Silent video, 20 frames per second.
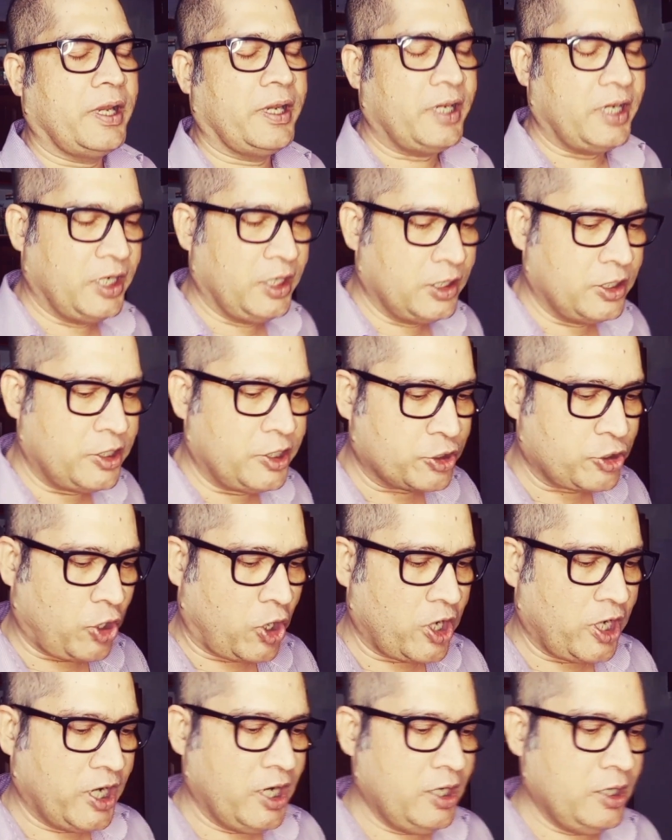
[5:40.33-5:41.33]
In
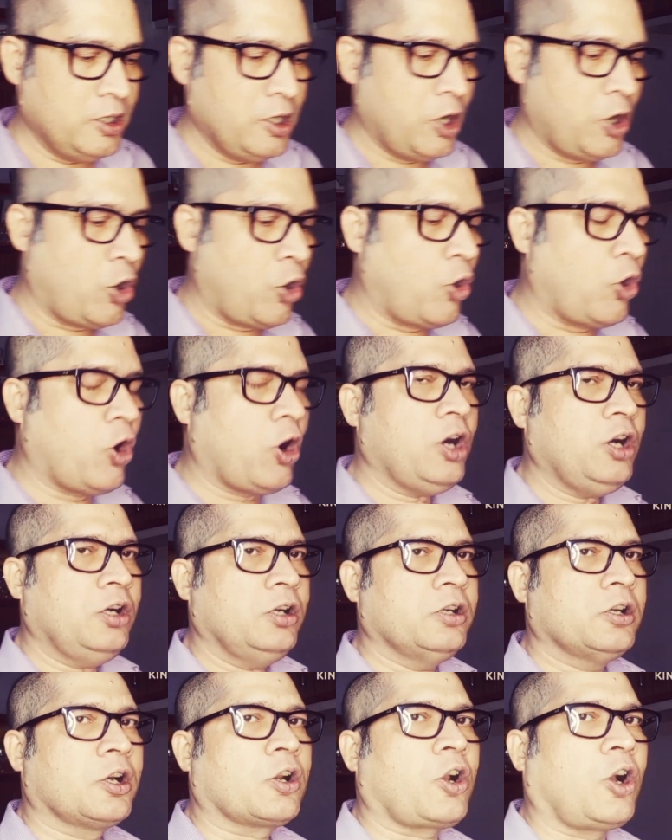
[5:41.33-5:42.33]
disorder
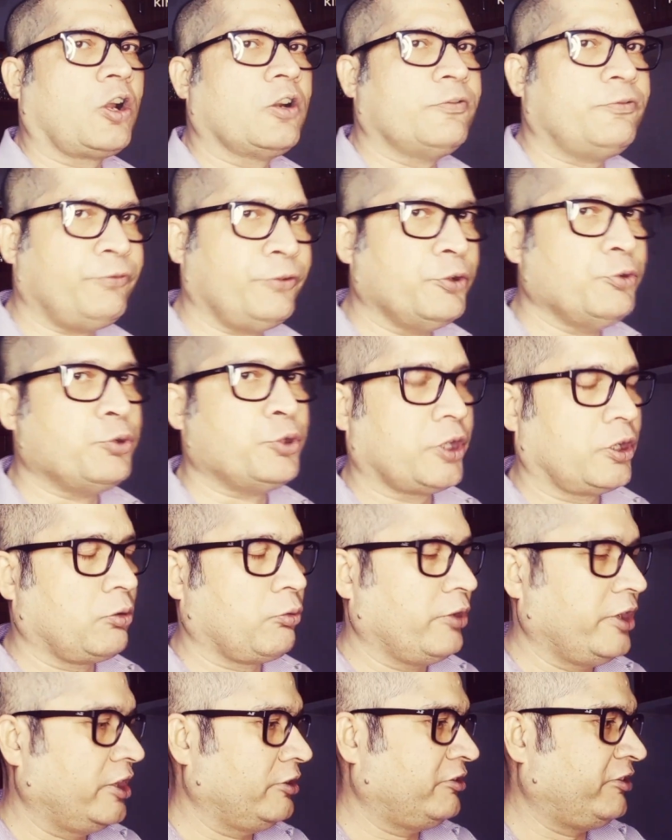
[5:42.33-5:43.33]
or
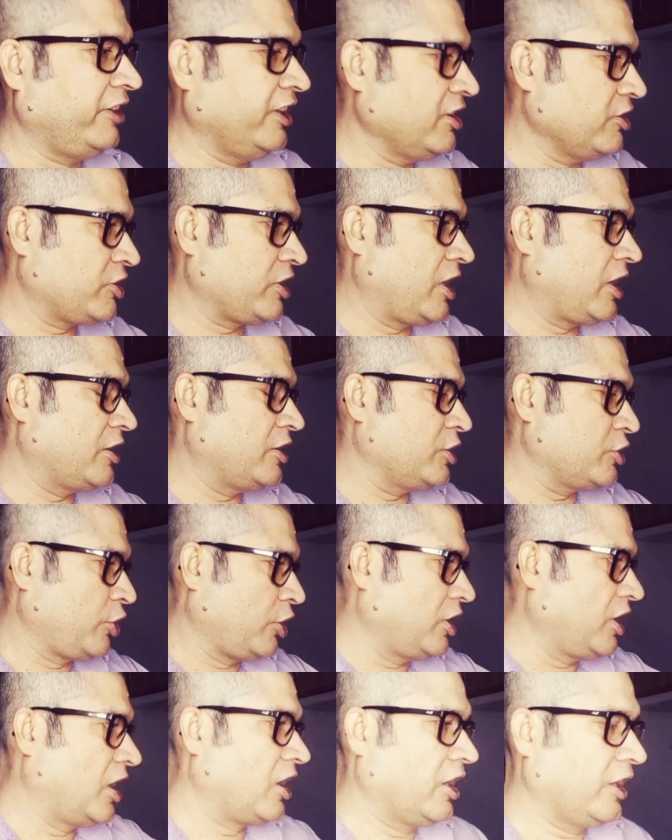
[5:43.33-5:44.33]
confusion. When things are
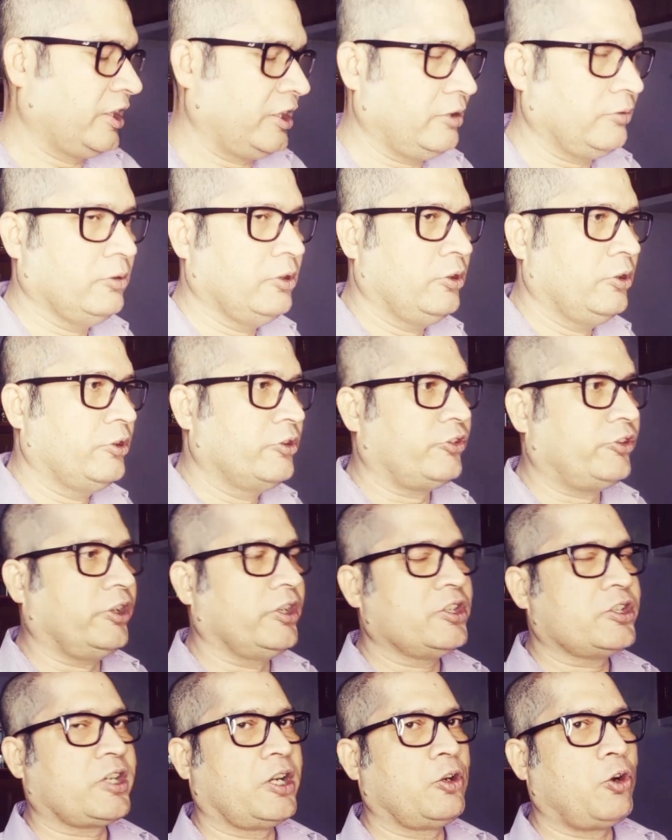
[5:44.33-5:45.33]
disorderly,
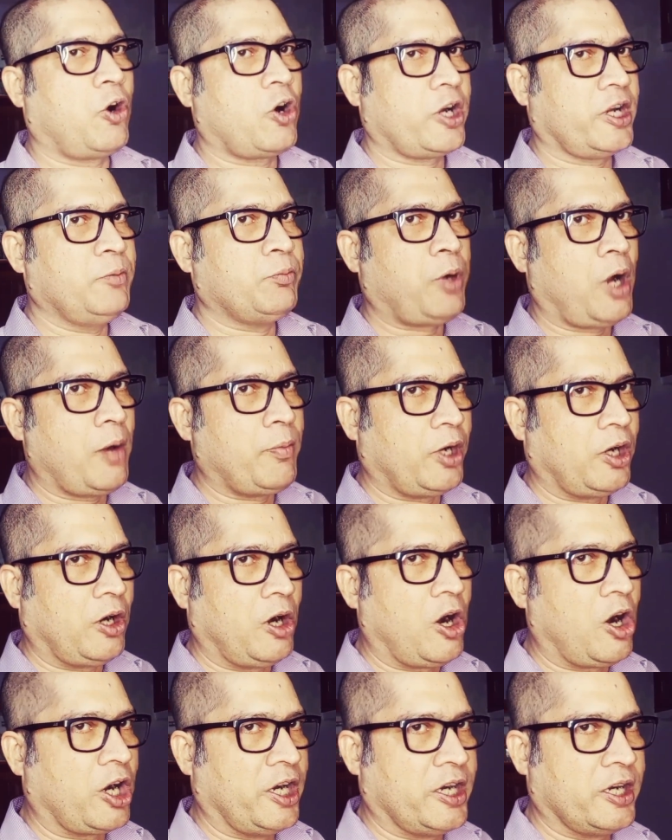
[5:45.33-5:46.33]
things are not in proper
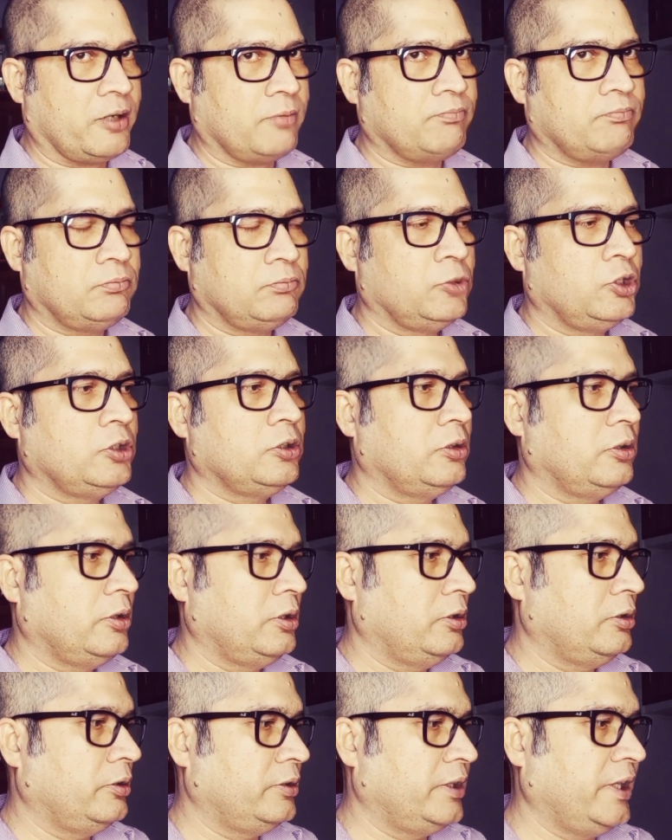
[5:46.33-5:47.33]
order,
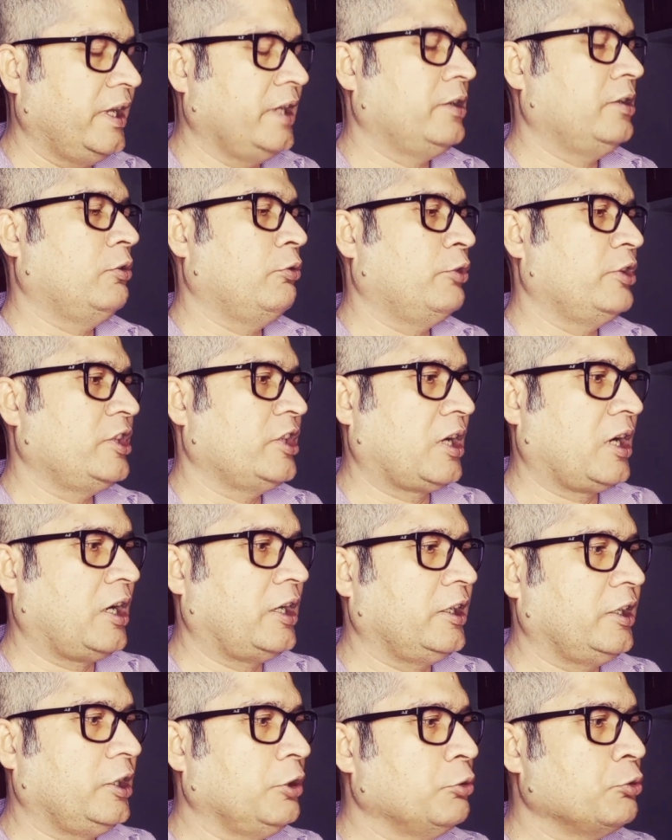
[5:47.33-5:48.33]
then we
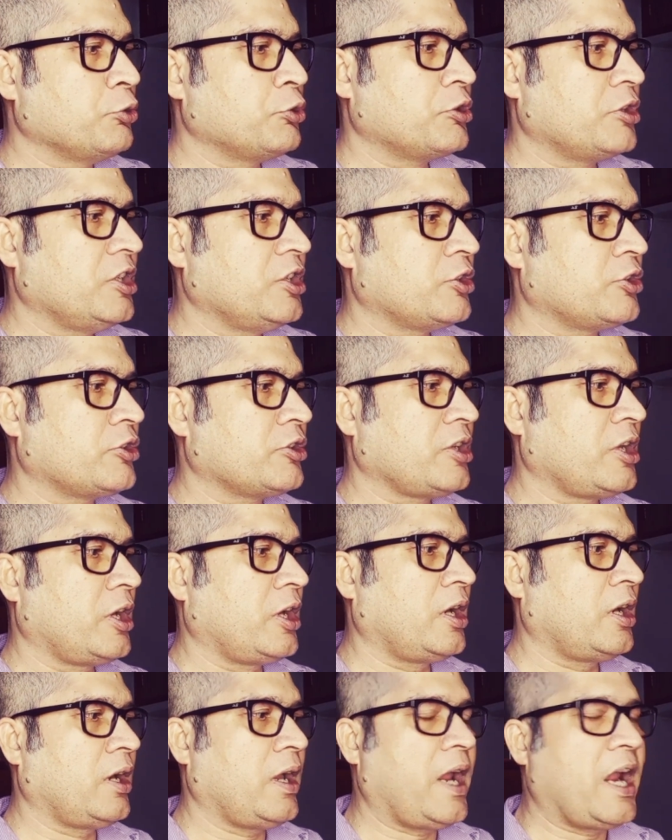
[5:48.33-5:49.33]
generally use this
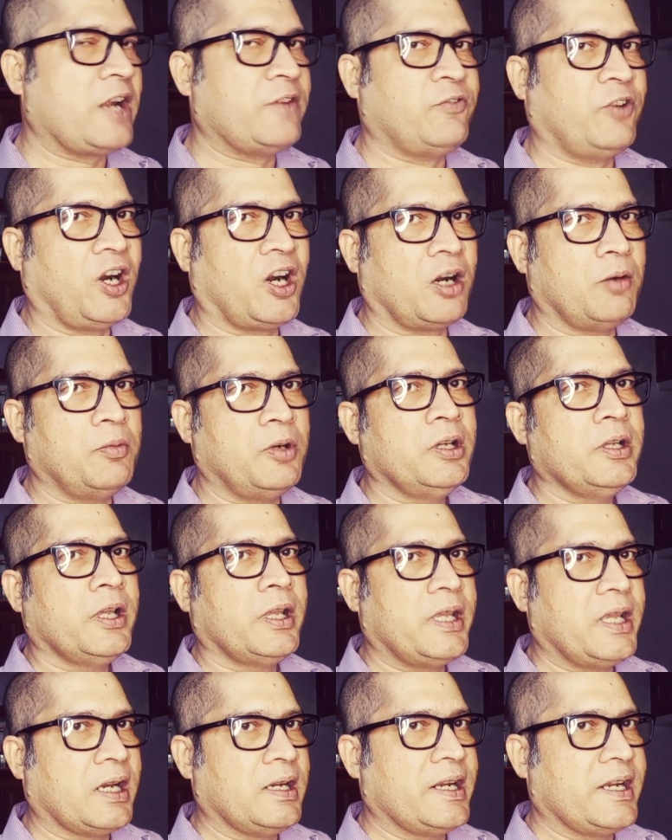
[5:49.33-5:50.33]
adverb,
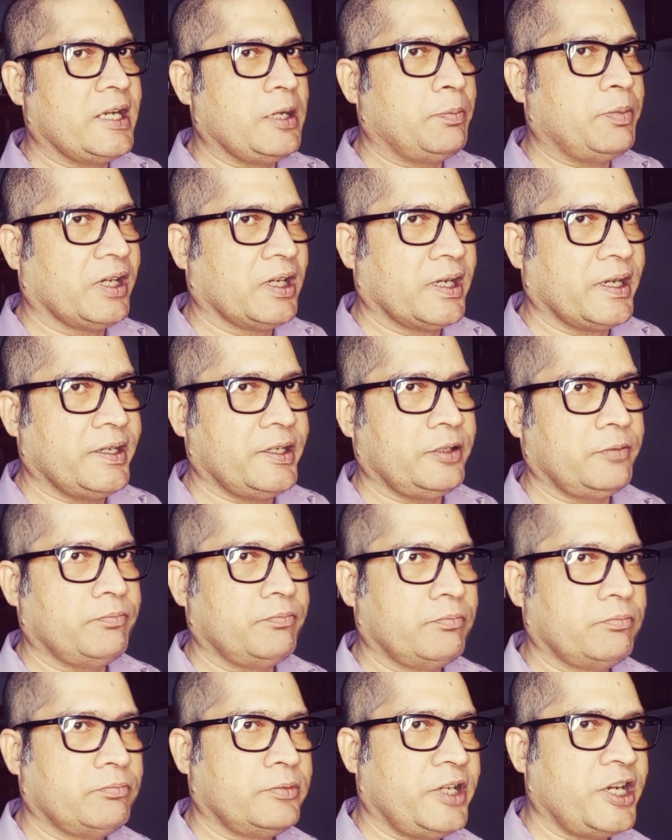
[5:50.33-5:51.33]
higgledy-piggledy.
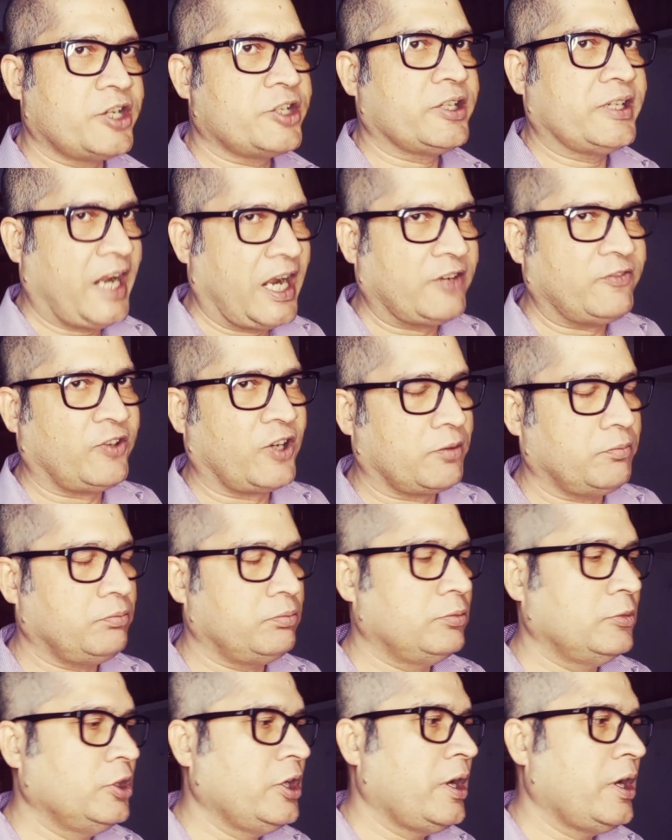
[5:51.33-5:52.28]
It's an adverb.